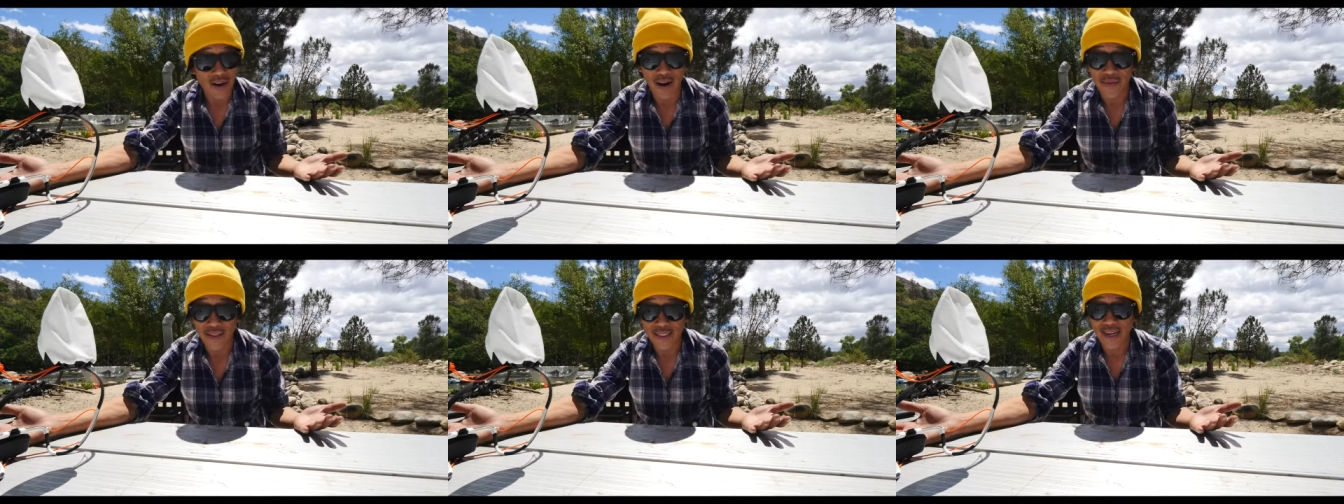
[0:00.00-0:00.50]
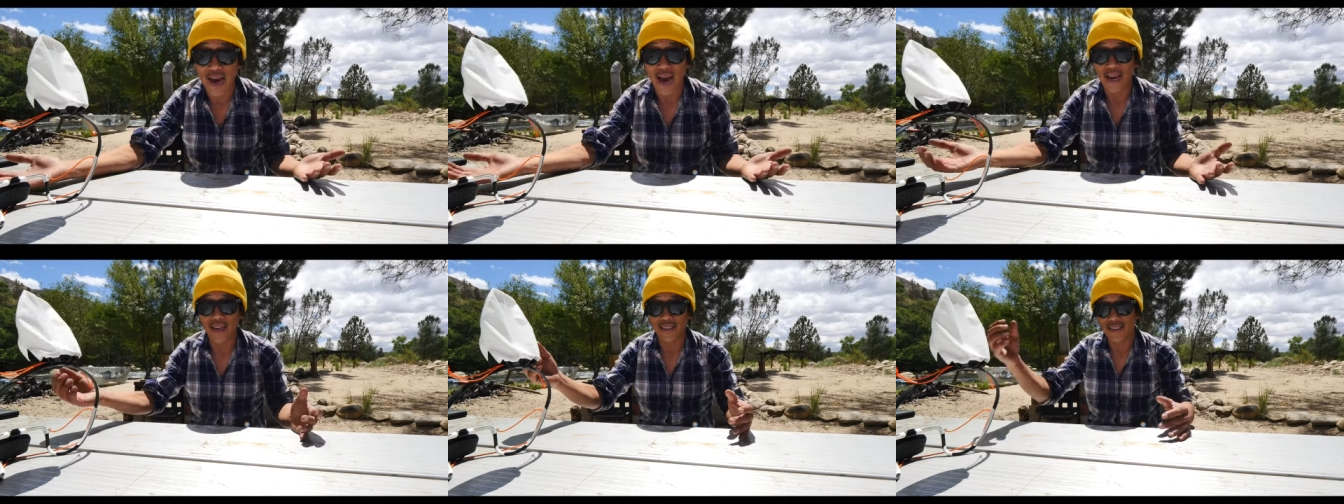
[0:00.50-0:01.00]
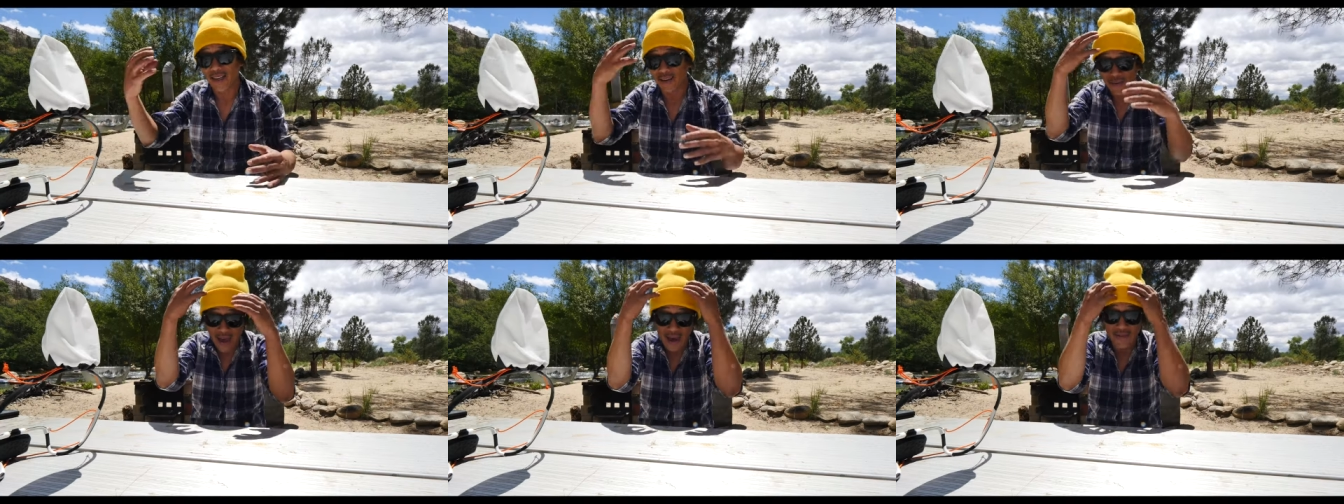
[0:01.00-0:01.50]
on the side instead
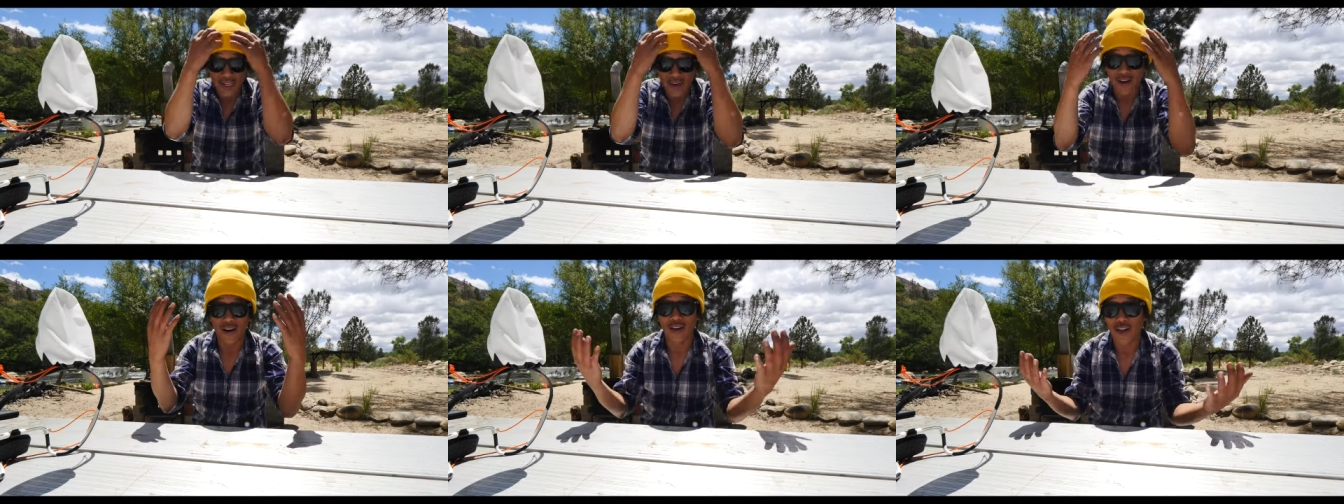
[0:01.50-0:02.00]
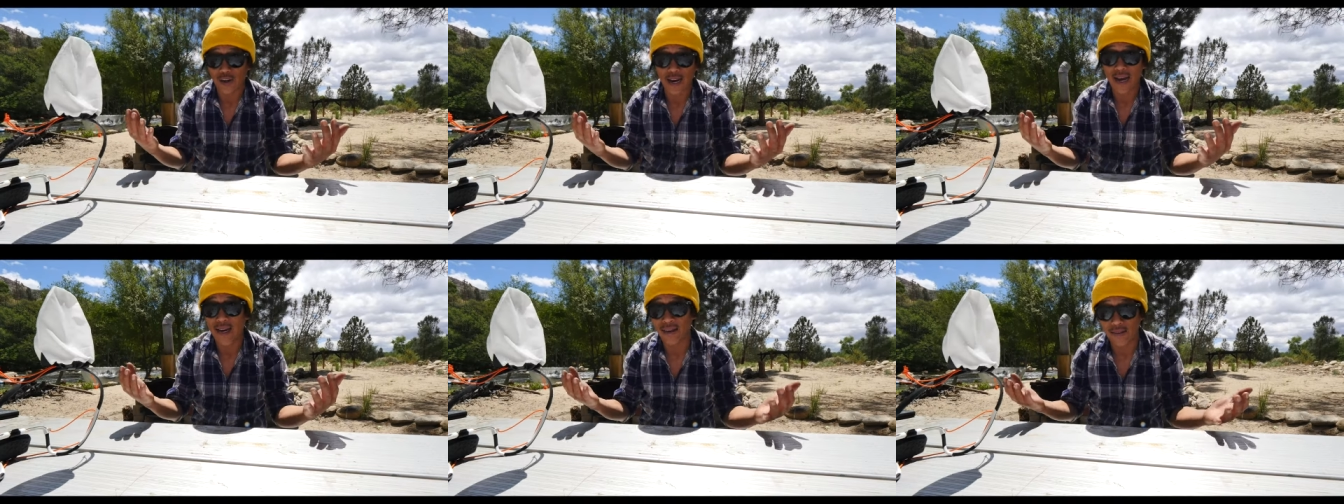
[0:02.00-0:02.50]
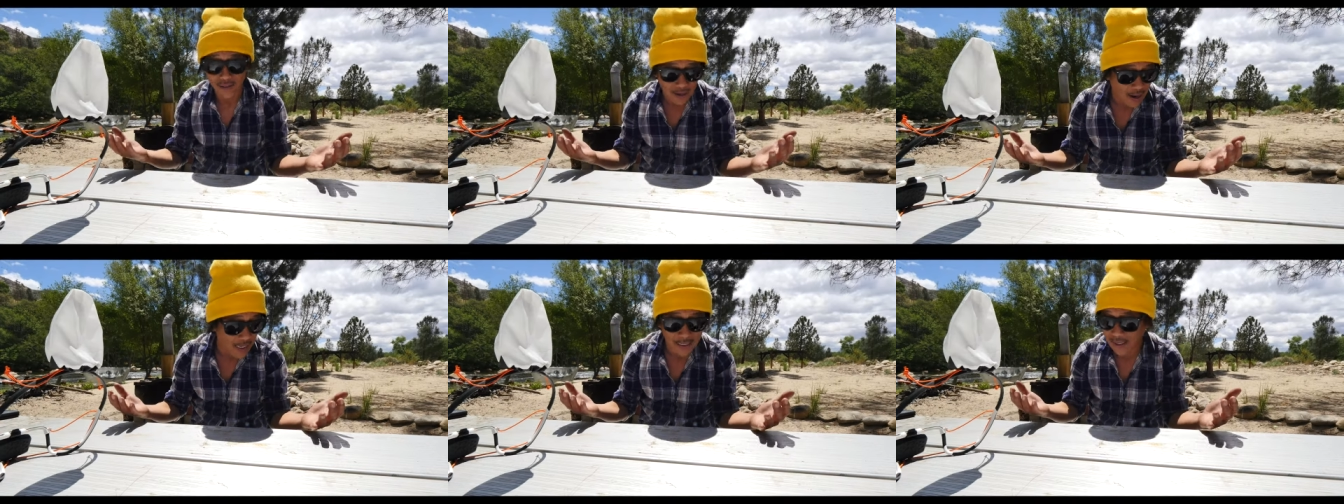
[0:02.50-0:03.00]
of having it on your head
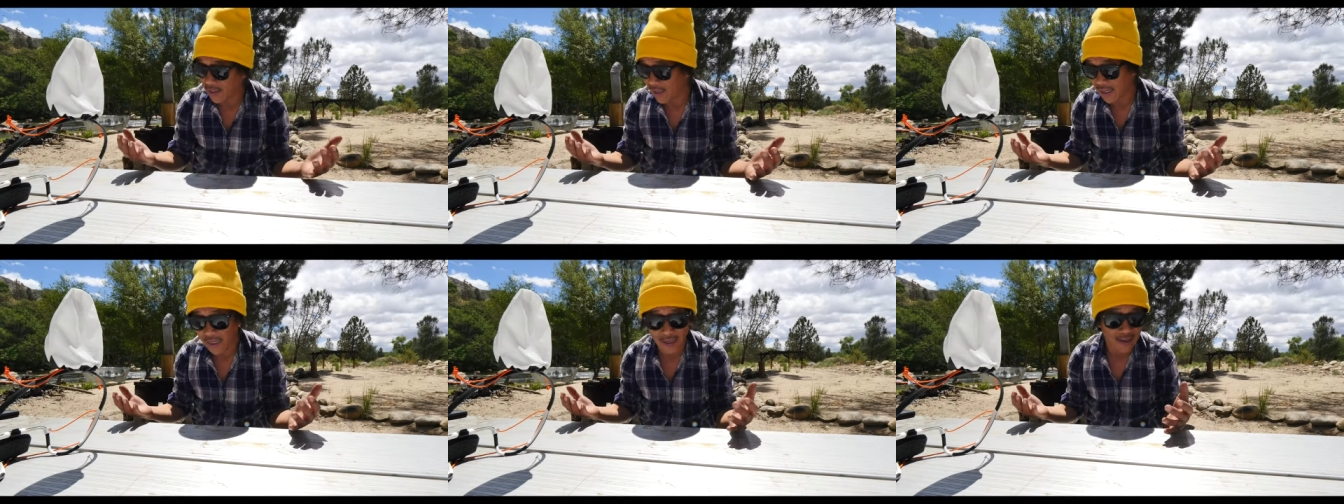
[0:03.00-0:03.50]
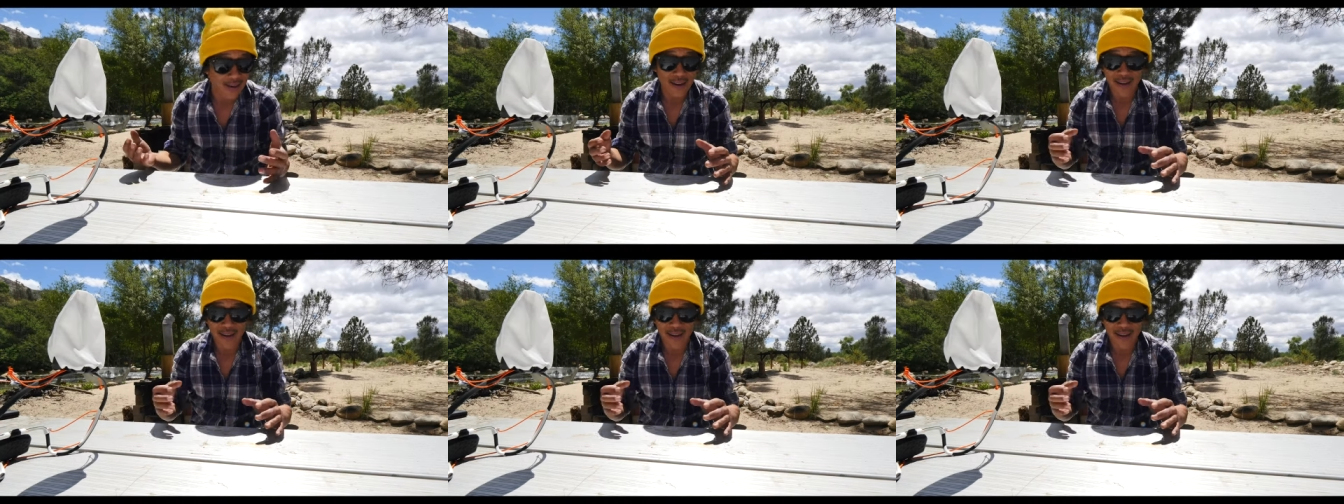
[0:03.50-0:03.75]
constantly